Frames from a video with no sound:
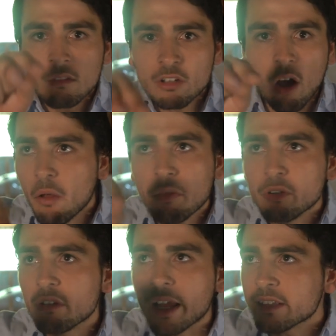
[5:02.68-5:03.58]
going
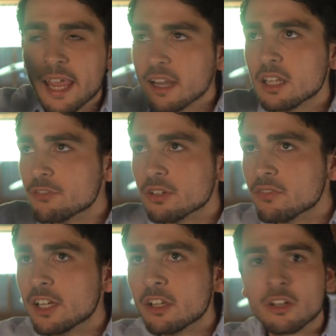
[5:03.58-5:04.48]
through like ten different
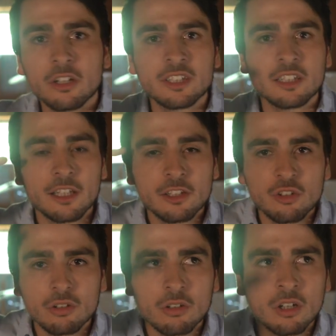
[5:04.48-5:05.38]
videos, and then
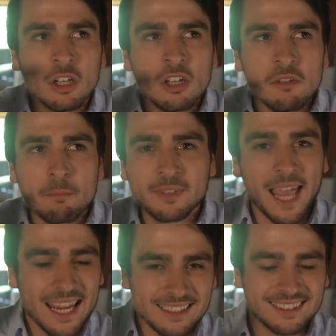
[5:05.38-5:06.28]
your
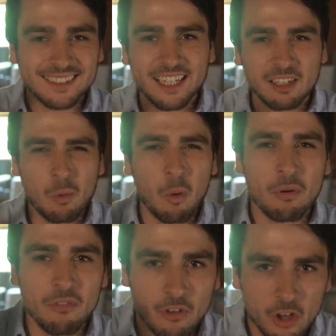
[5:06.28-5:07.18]
tastes are getting more
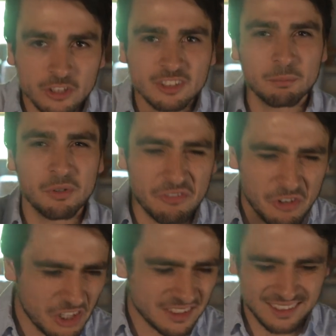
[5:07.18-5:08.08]
perverse and
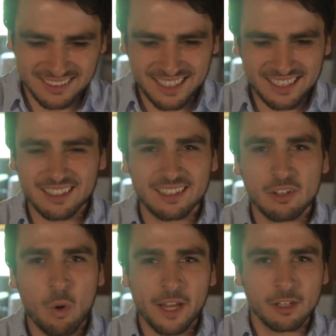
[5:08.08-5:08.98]
perverse, and it's getting
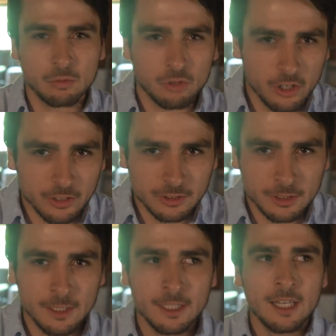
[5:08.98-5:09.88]
quite gross.
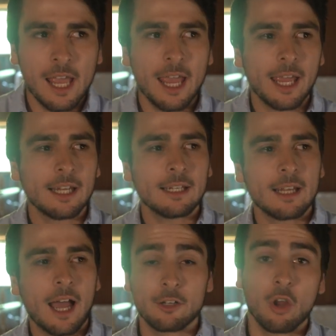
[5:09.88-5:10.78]
And
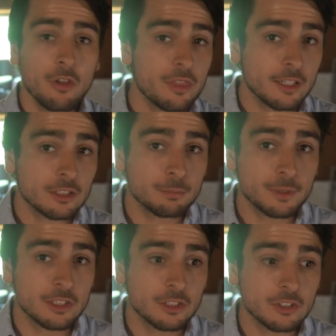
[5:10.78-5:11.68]
I know this
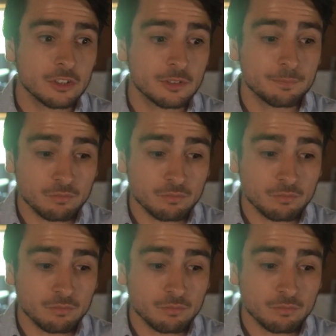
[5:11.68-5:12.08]
because